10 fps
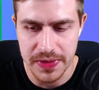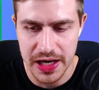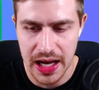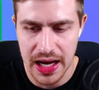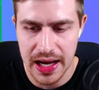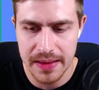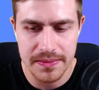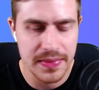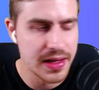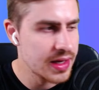but
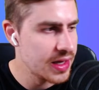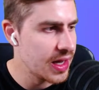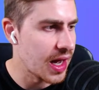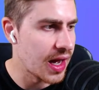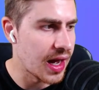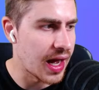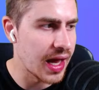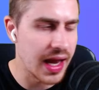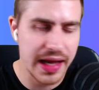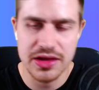I
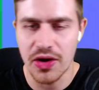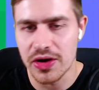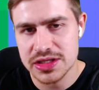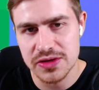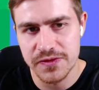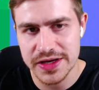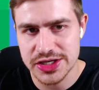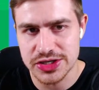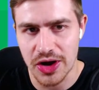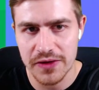like the Arsenal
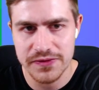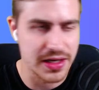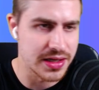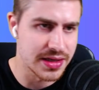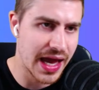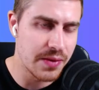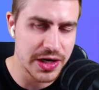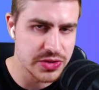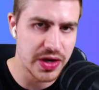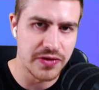fixtures after game
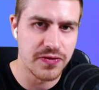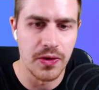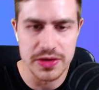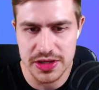week 24.